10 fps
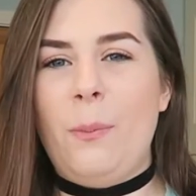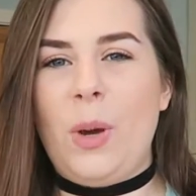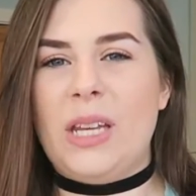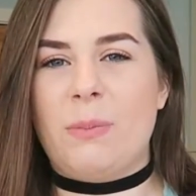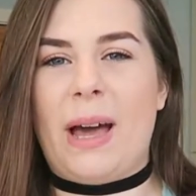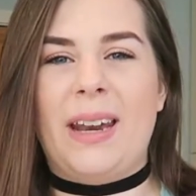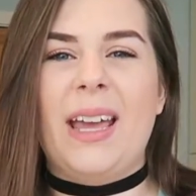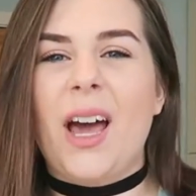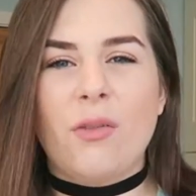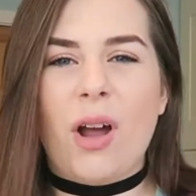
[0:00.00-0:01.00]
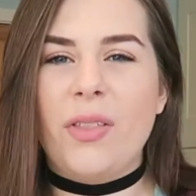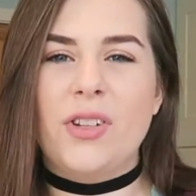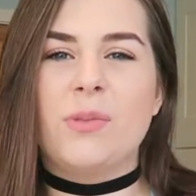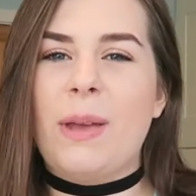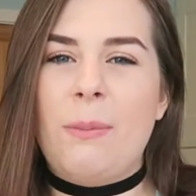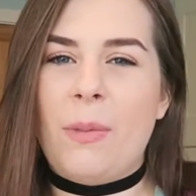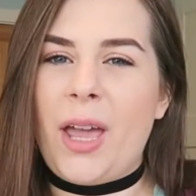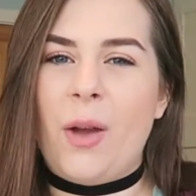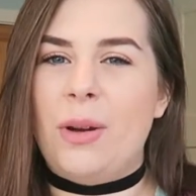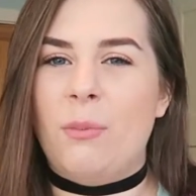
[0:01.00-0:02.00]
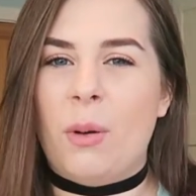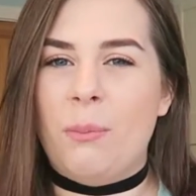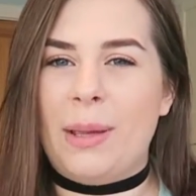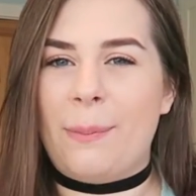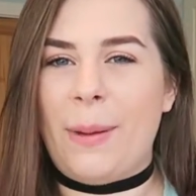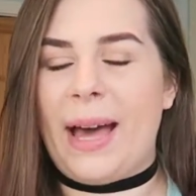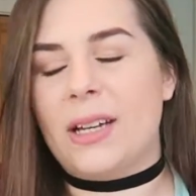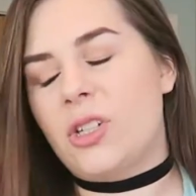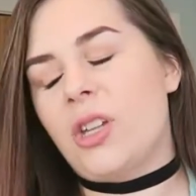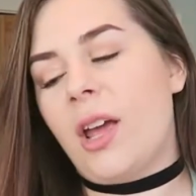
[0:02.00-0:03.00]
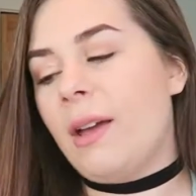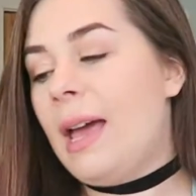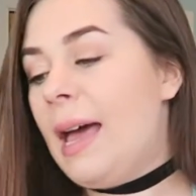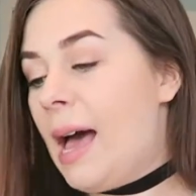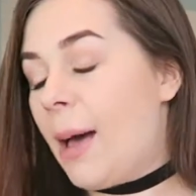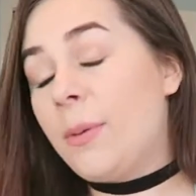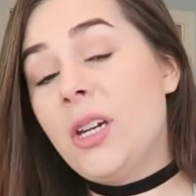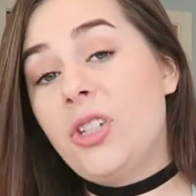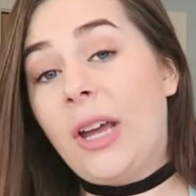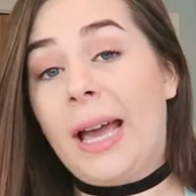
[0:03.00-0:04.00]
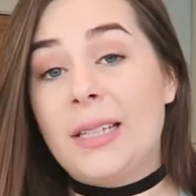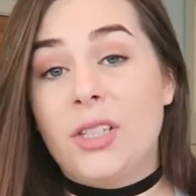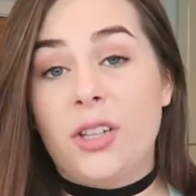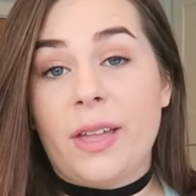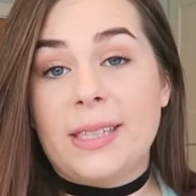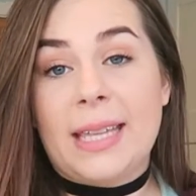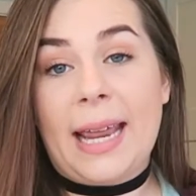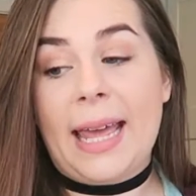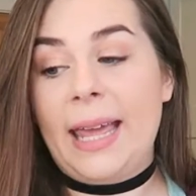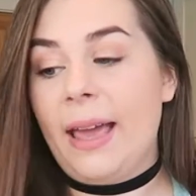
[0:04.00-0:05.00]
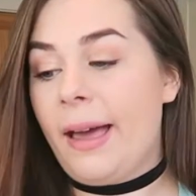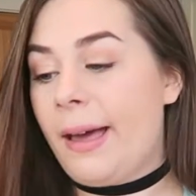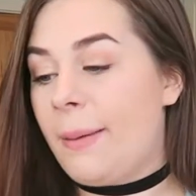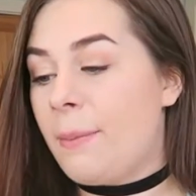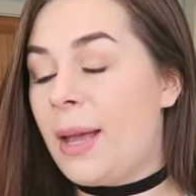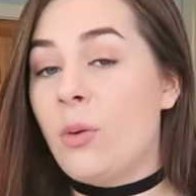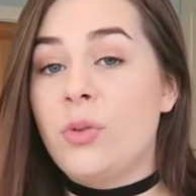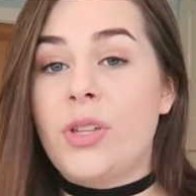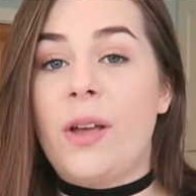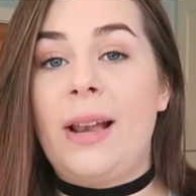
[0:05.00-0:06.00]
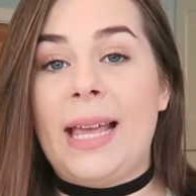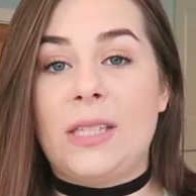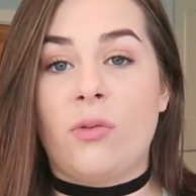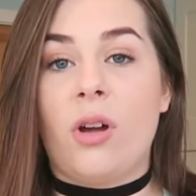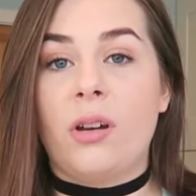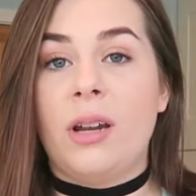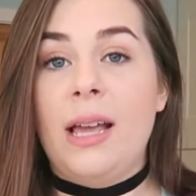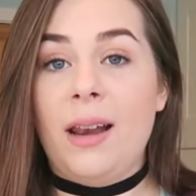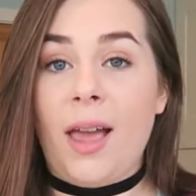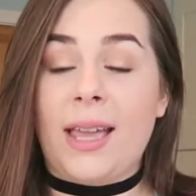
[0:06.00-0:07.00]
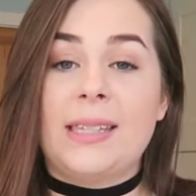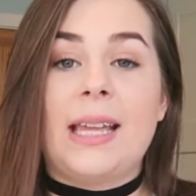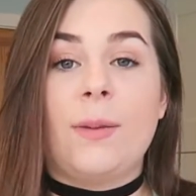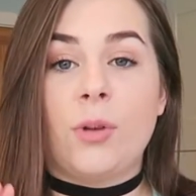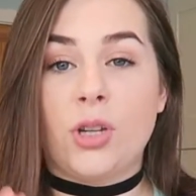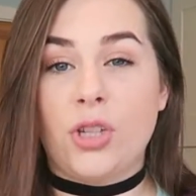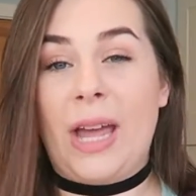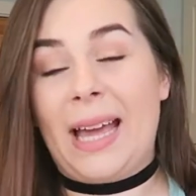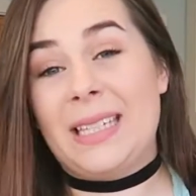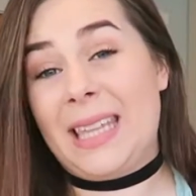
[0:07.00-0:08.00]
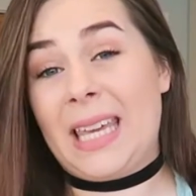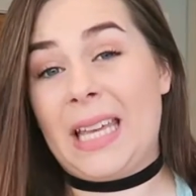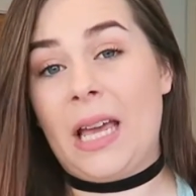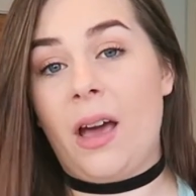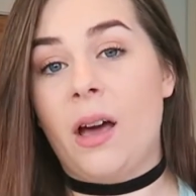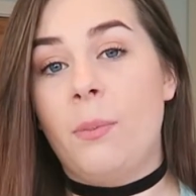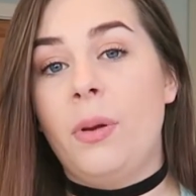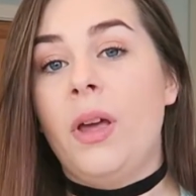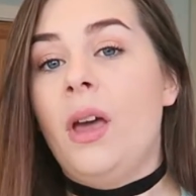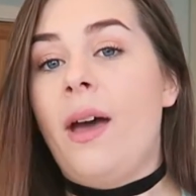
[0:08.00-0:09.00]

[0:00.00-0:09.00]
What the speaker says: weird about it. I'd rather just make my own in one big batch. So I'm going to show you how to do that today, and also later on, like I said, I'm going to show you how to thicken it up